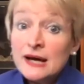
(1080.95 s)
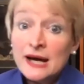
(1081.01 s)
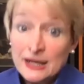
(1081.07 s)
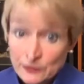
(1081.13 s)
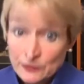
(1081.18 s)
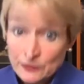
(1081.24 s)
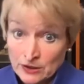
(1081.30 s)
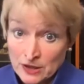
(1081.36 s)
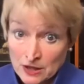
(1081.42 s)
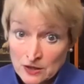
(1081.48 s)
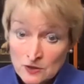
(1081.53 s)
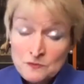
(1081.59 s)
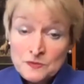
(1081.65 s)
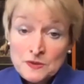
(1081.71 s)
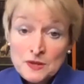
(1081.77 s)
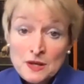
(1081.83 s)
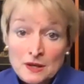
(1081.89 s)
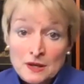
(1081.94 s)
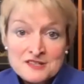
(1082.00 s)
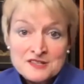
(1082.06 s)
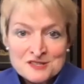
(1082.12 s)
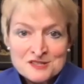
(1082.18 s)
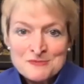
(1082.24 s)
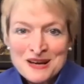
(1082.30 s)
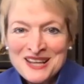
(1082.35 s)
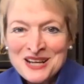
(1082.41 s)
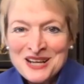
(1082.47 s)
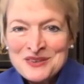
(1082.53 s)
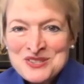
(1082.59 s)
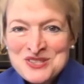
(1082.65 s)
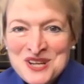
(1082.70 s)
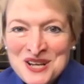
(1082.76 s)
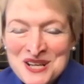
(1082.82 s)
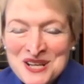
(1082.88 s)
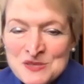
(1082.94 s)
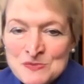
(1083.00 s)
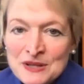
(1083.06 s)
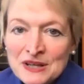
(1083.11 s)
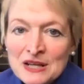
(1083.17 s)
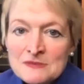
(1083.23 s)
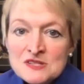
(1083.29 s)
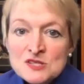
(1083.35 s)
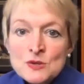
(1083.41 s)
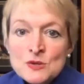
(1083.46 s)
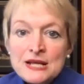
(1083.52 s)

I would argue, this is my language, not his, but it comes to an